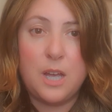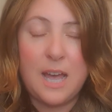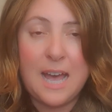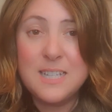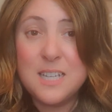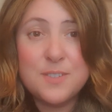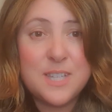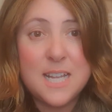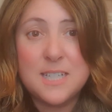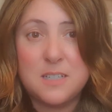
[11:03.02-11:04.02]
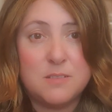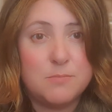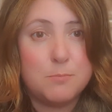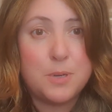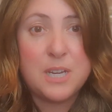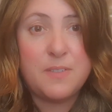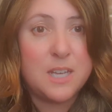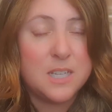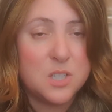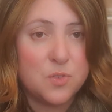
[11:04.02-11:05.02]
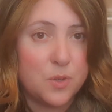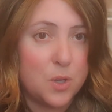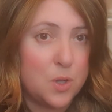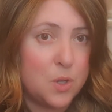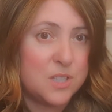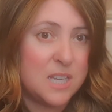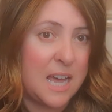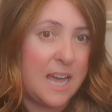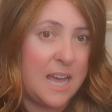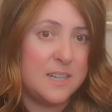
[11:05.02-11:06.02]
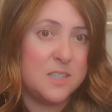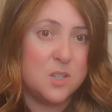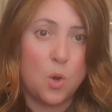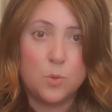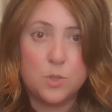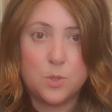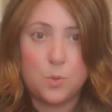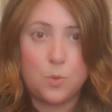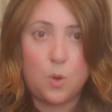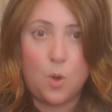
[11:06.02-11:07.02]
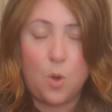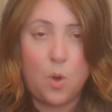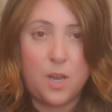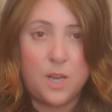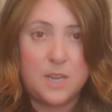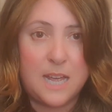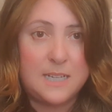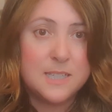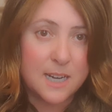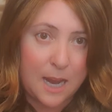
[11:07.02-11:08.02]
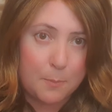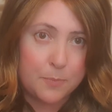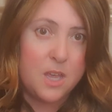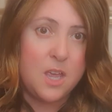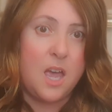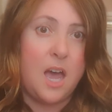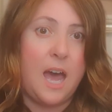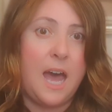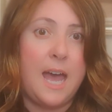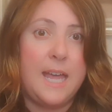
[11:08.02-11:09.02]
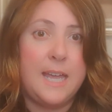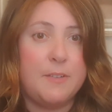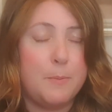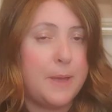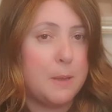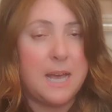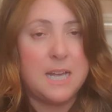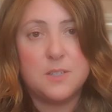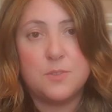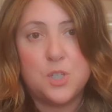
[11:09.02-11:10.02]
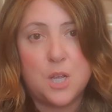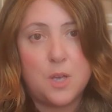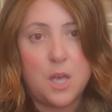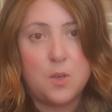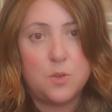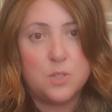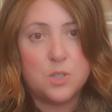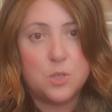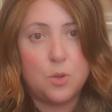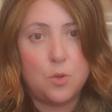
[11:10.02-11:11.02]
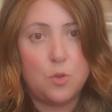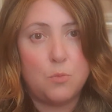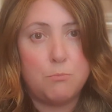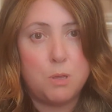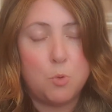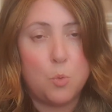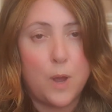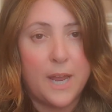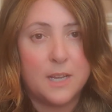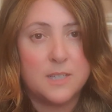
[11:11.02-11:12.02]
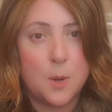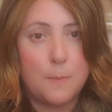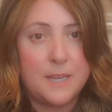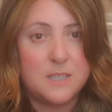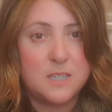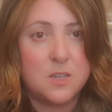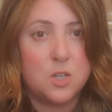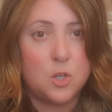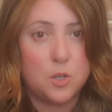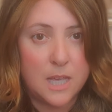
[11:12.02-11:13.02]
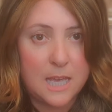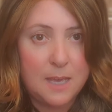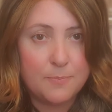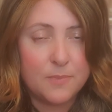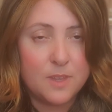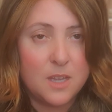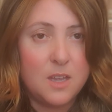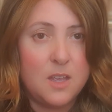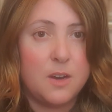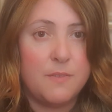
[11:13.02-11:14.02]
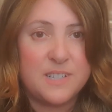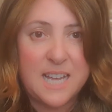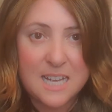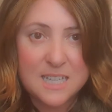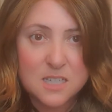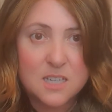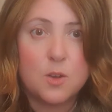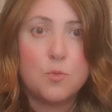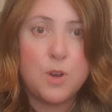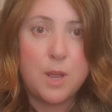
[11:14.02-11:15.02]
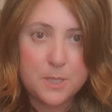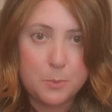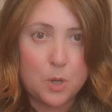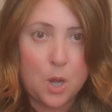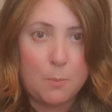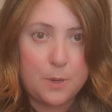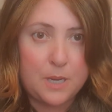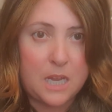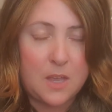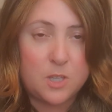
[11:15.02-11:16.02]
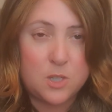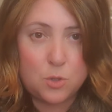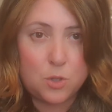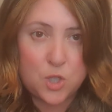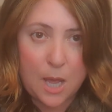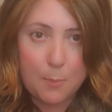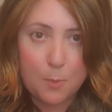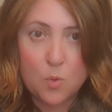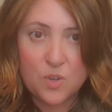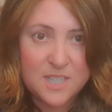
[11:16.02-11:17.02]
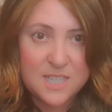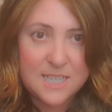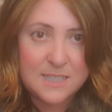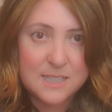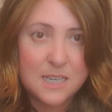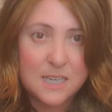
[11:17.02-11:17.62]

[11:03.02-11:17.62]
as I've said in previous reviews and also on Instagram, I have a big massive shout out to Mimo Wigs that are based here in the UK. They're a fantastic, reputable company, and they do ship overseas.